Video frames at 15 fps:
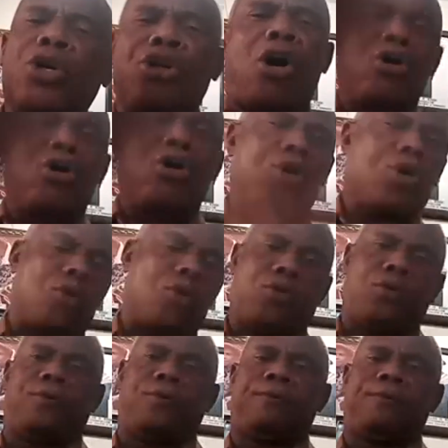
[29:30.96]
not go.
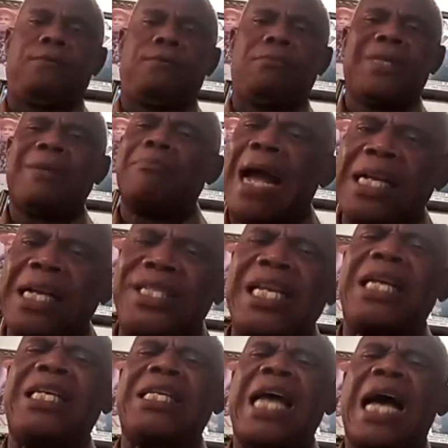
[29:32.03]
My dear
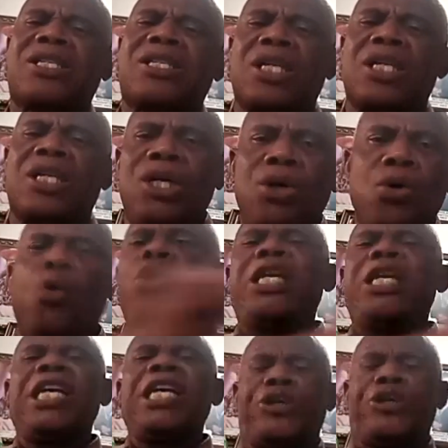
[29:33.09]
leaders, who leads
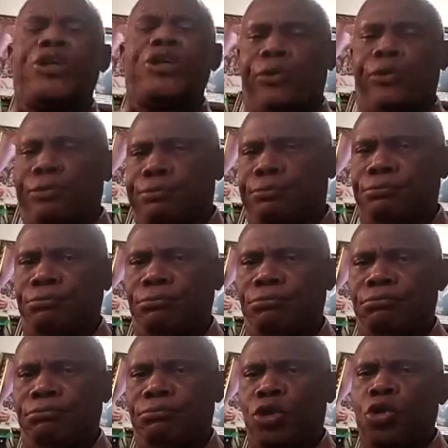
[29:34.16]
you?
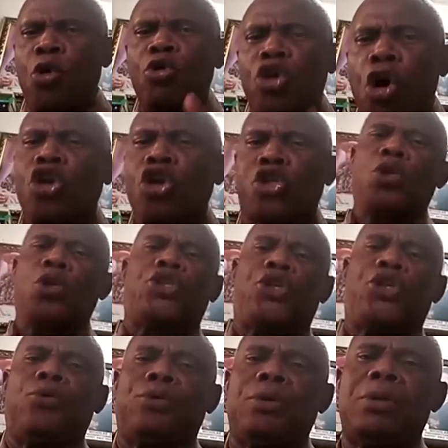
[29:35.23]
Who goes with you?
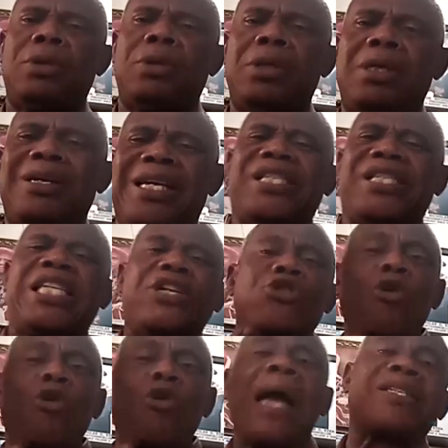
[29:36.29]
Is it
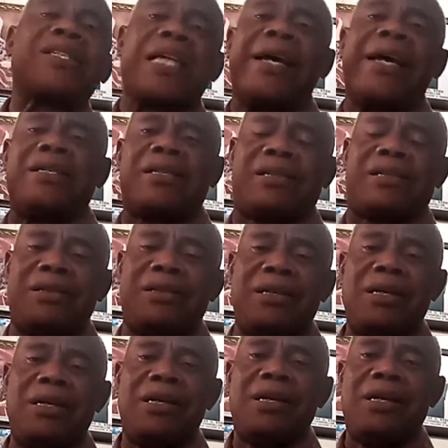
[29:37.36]
human sense?
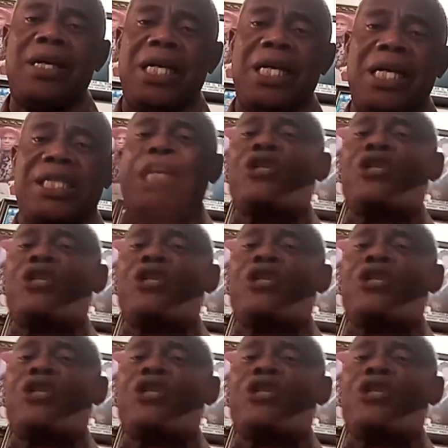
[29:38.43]
Is it